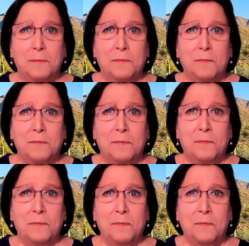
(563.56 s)

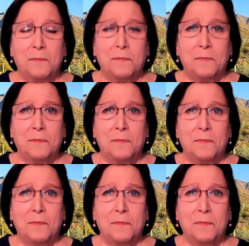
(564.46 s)

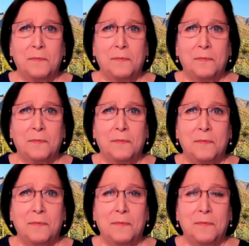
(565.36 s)

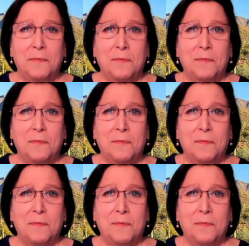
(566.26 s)
[no speech]